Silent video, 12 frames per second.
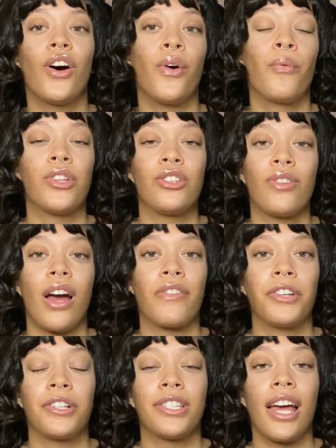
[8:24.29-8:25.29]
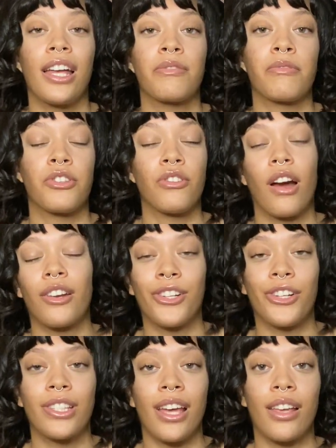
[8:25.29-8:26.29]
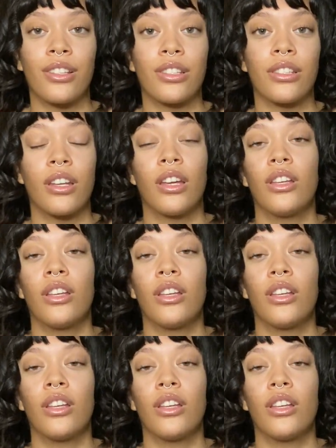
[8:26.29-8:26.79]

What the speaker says: what you have on your test, what you got on your test.